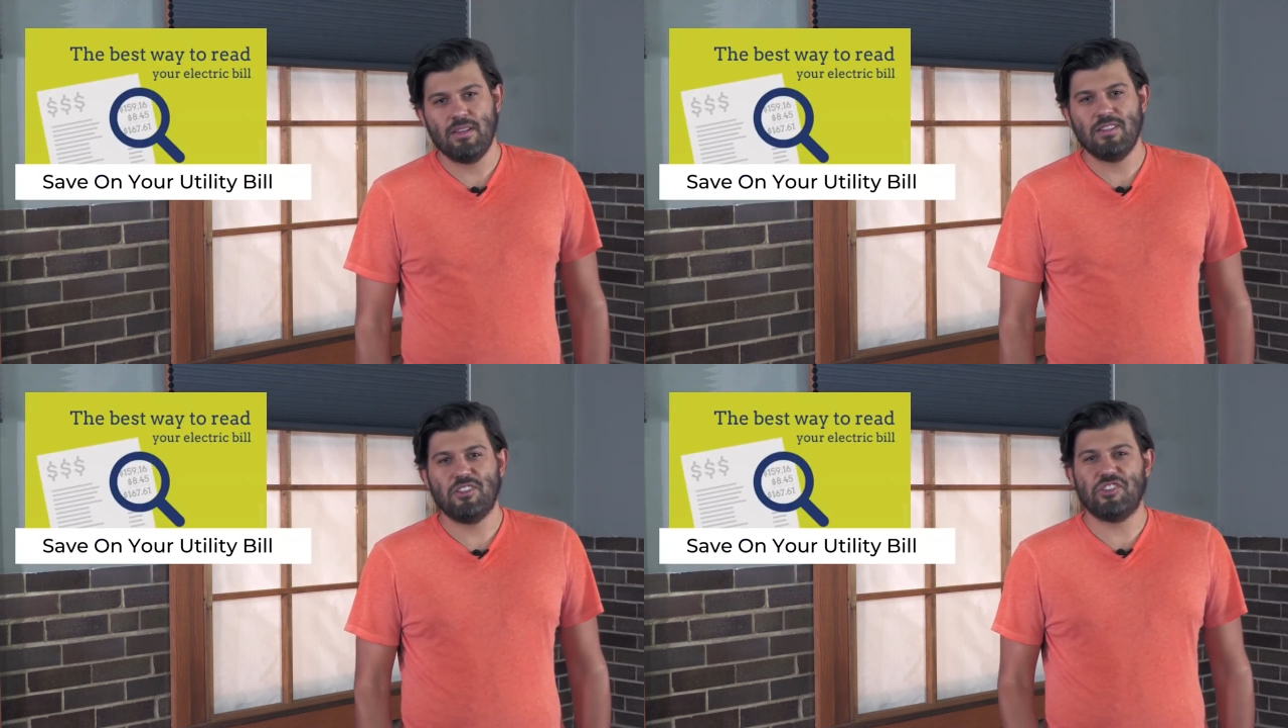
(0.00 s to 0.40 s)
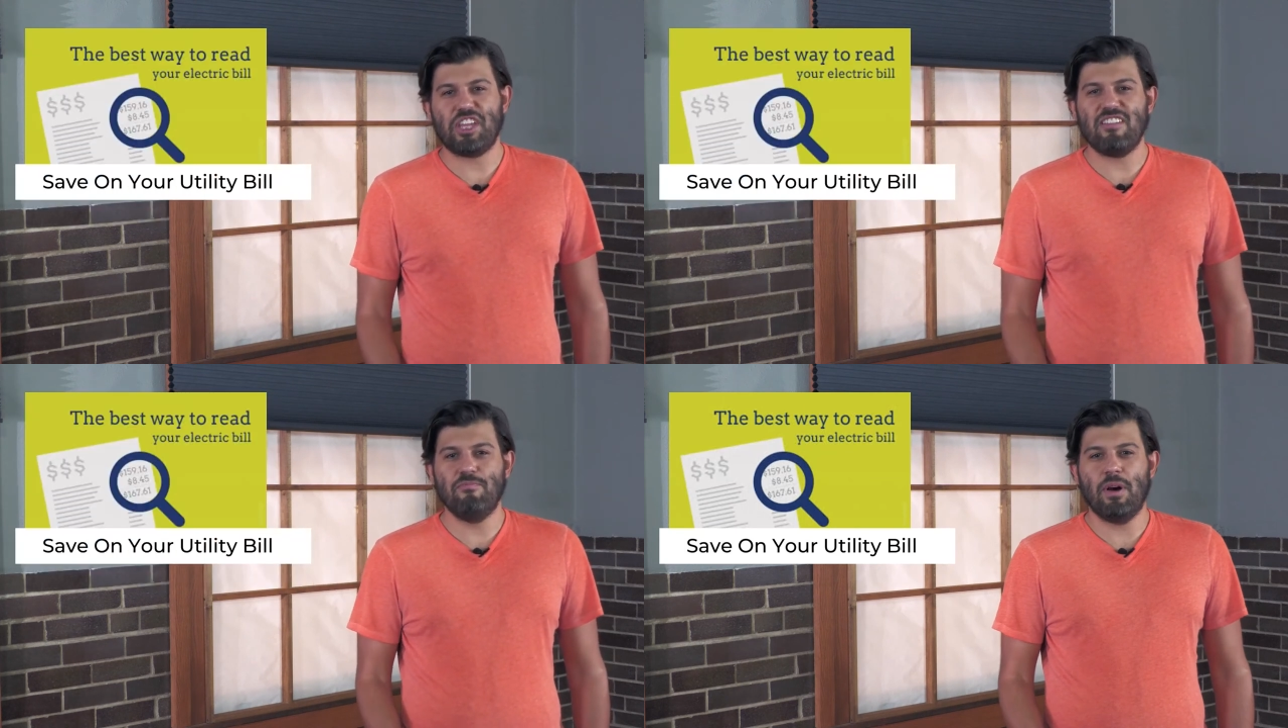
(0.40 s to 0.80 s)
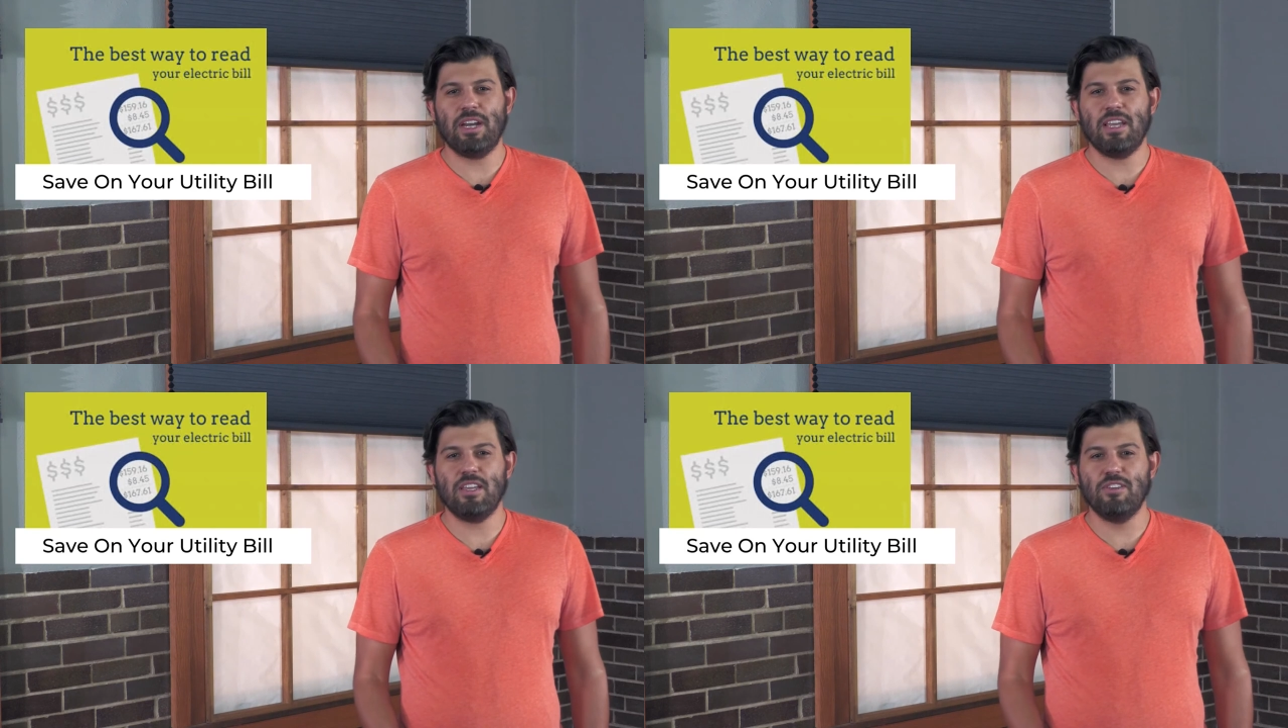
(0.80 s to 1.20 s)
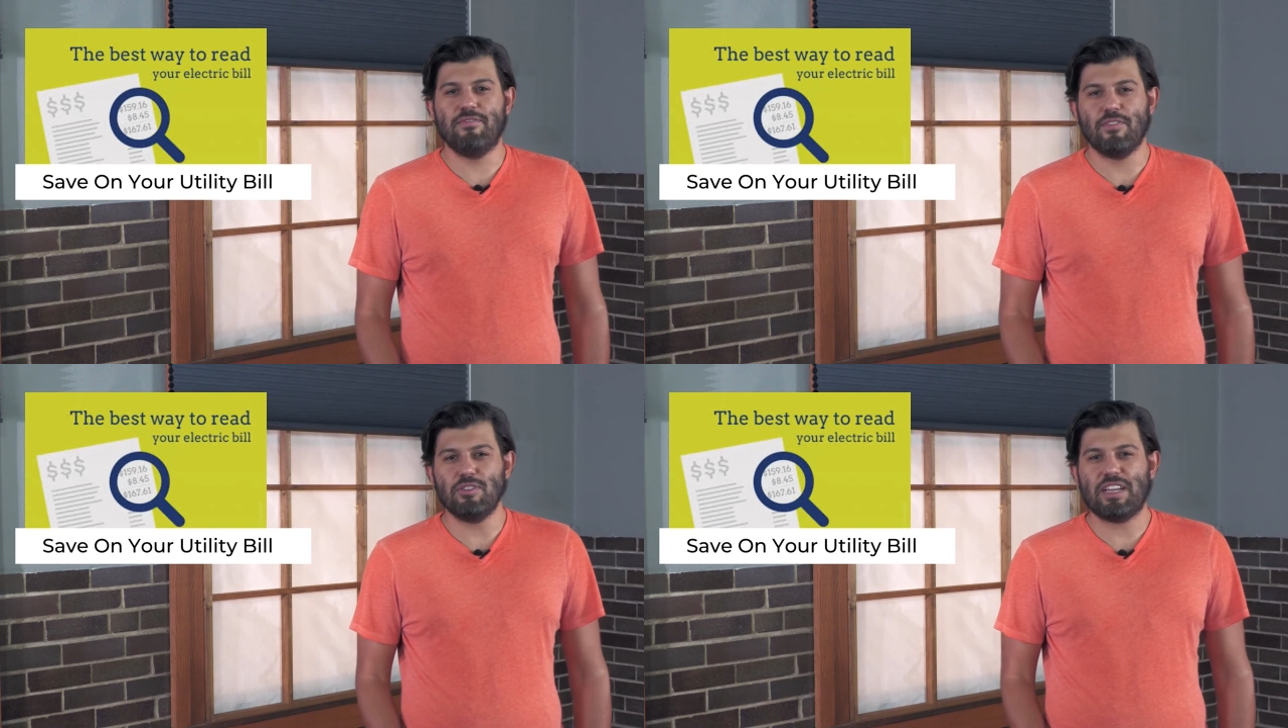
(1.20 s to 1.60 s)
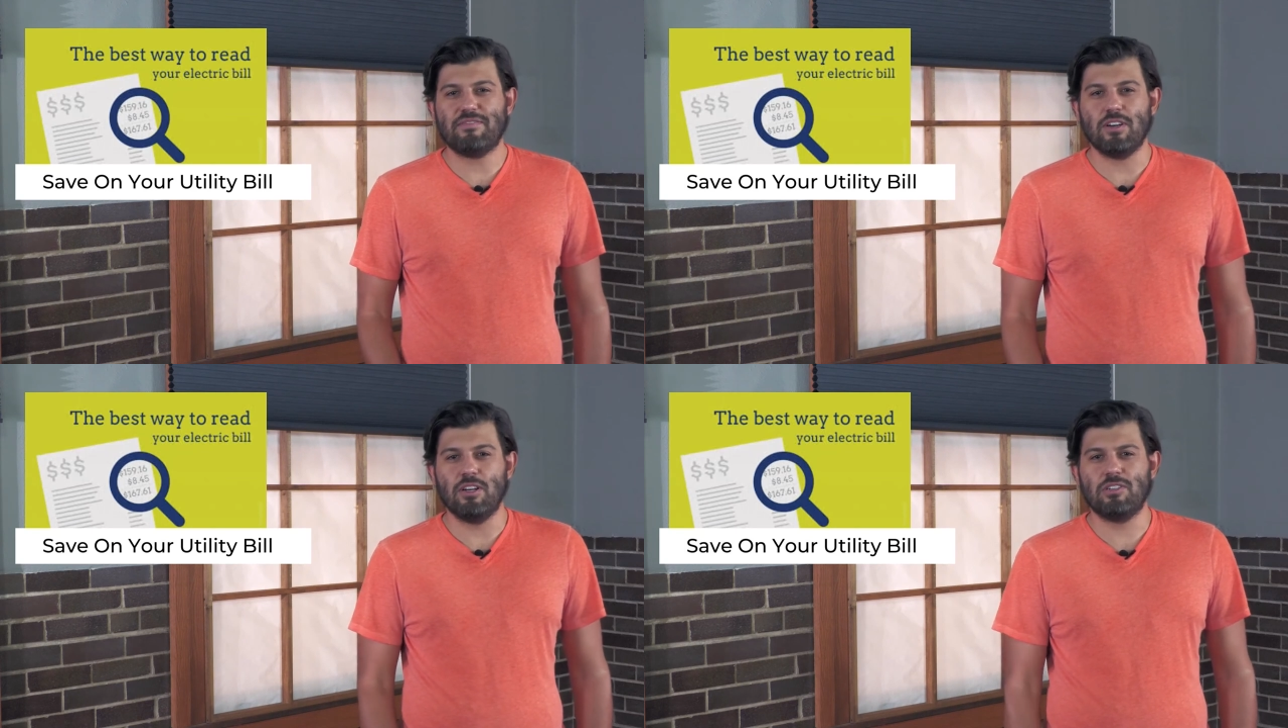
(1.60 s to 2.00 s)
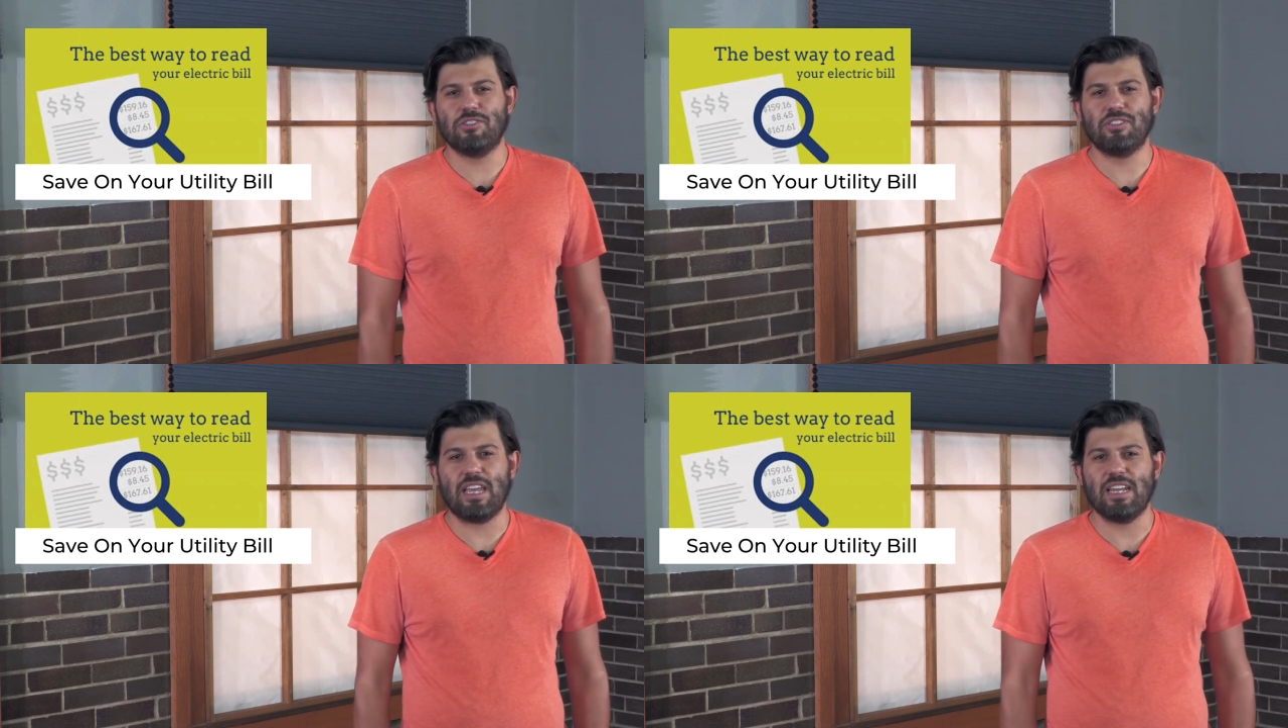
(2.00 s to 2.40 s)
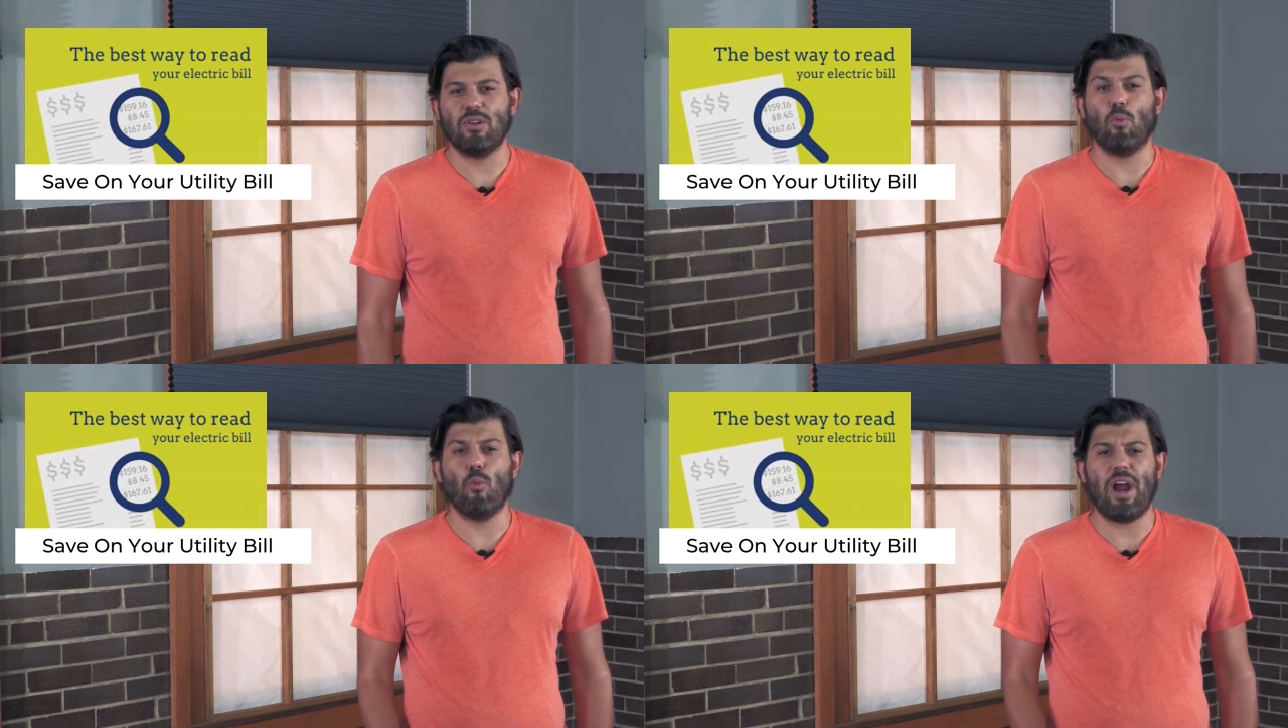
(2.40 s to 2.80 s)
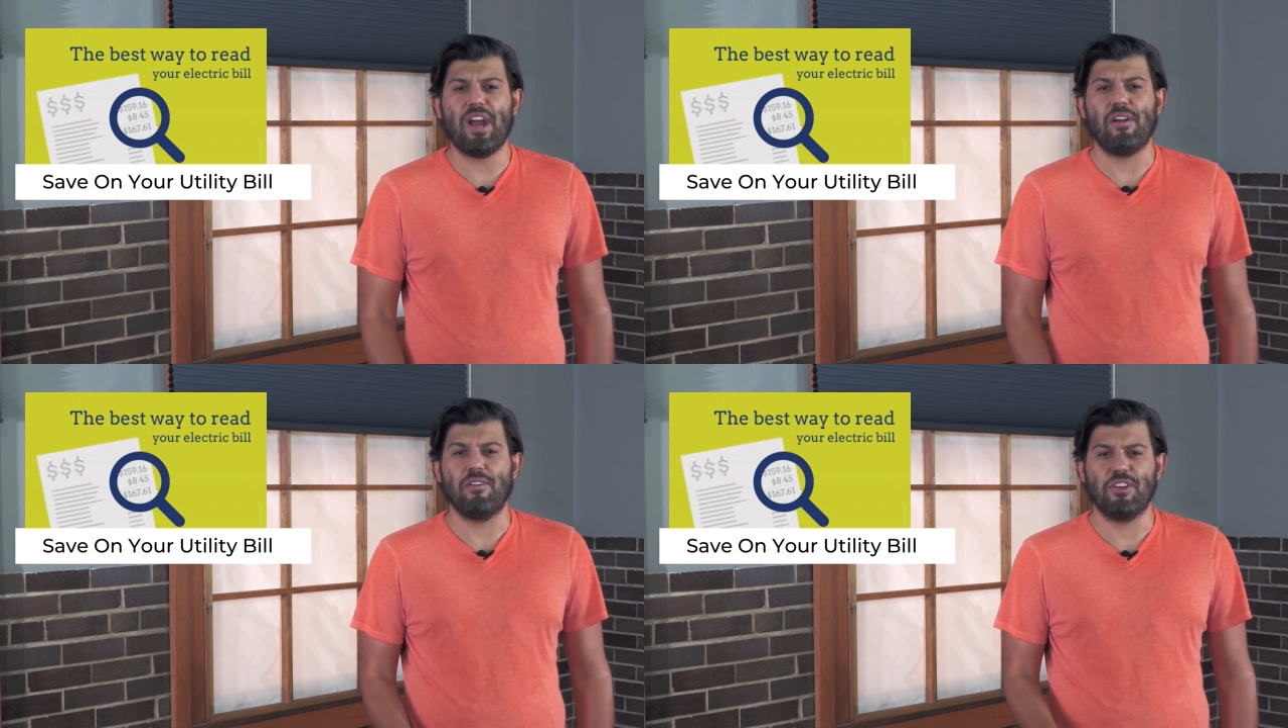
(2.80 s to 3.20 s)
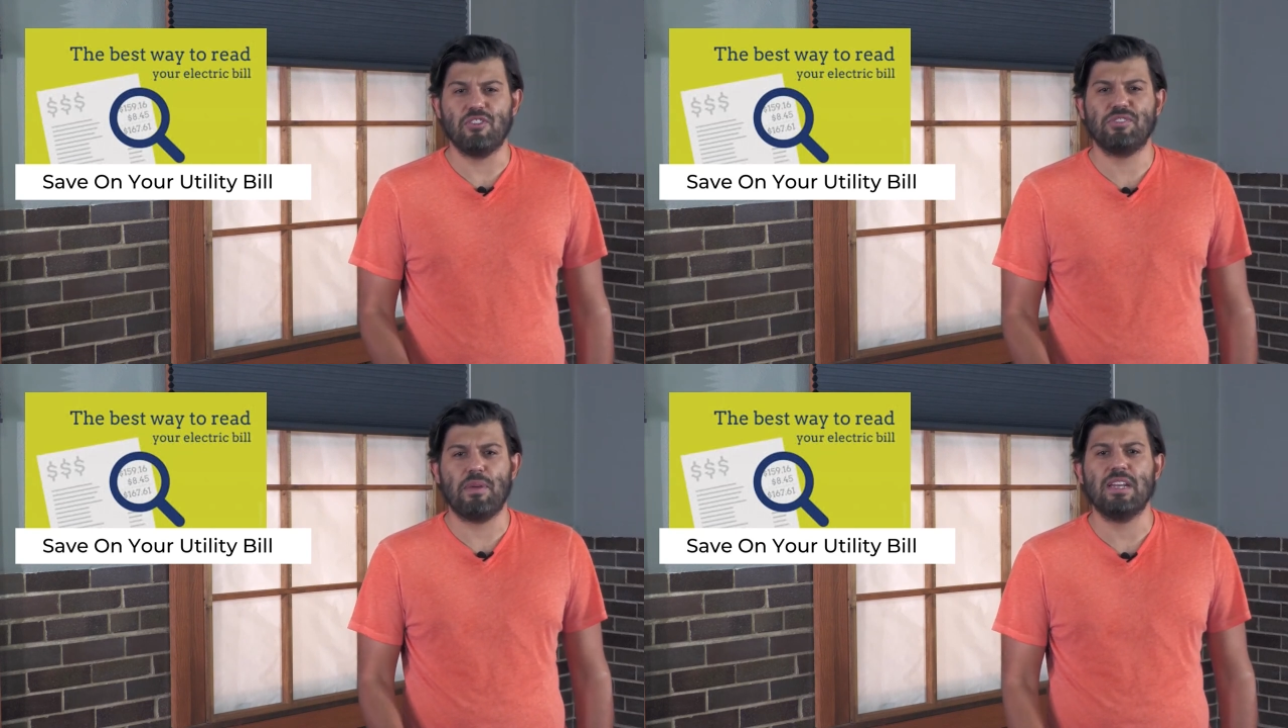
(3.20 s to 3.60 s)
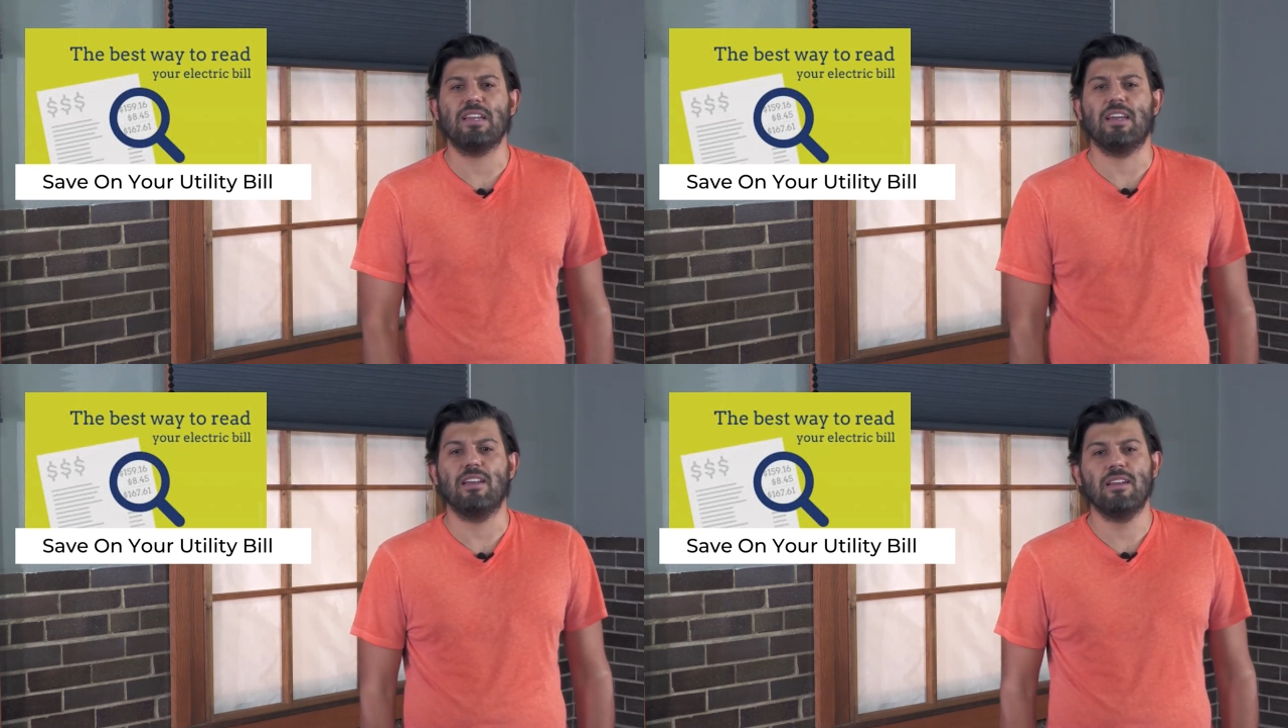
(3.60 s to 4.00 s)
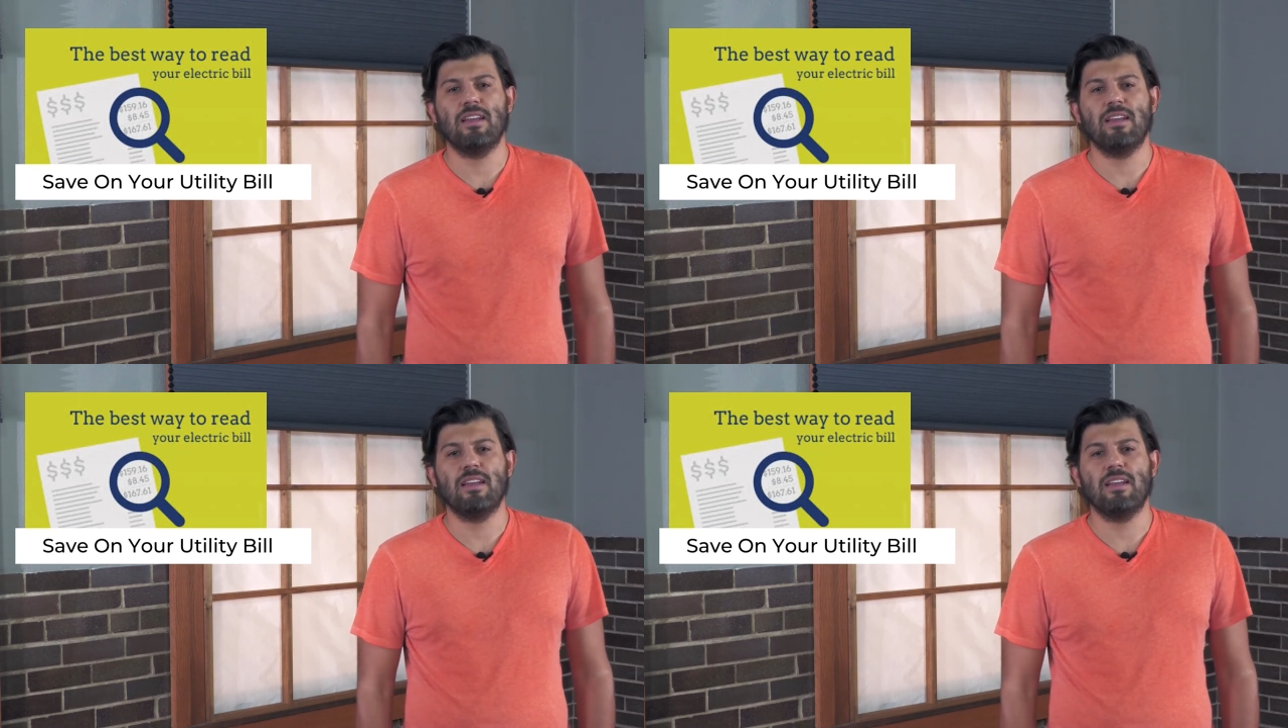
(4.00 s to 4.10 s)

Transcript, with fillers: To save money, you first have to understand where you're spending it.